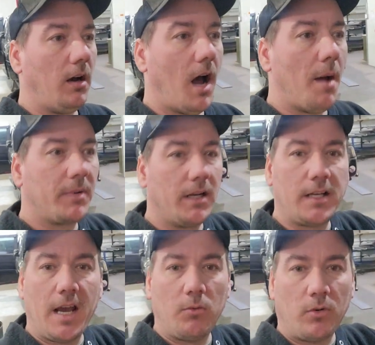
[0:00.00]
I'm going to
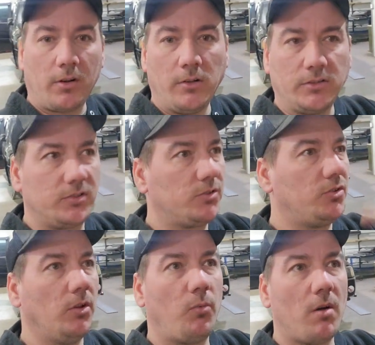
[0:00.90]
get one of those
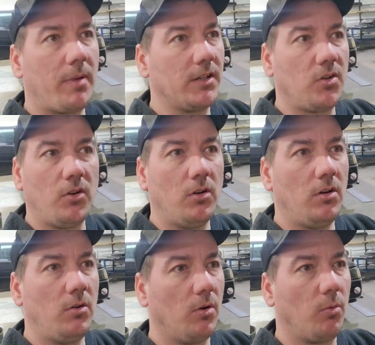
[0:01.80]
two, one by
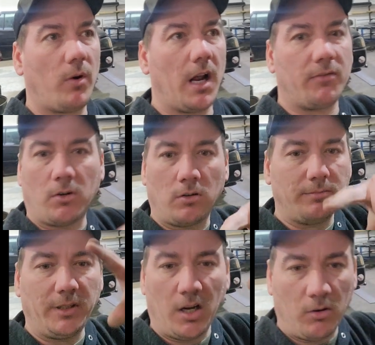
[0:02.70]
two or whatever,
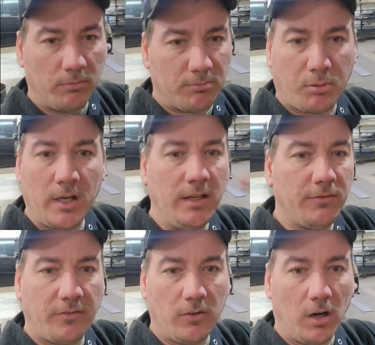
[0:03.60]
you know, pre
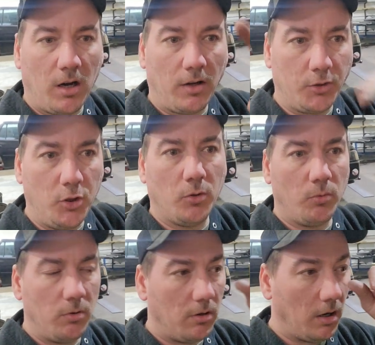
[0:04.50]
uh,
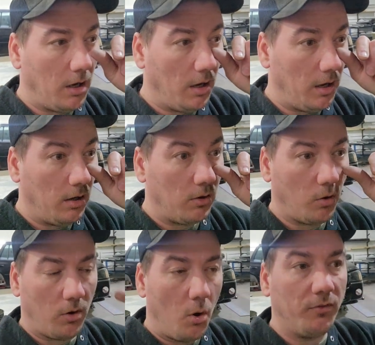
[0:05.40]
U uh,
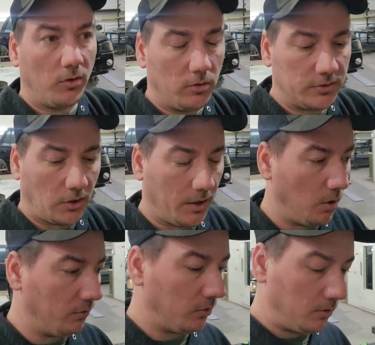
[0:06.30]
or an oval, sorry, an
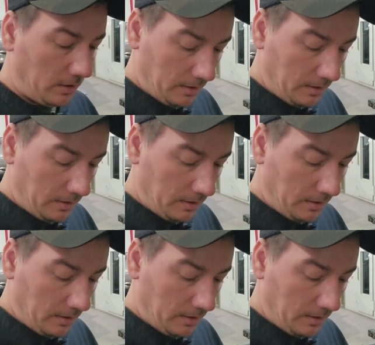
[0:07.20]
oval,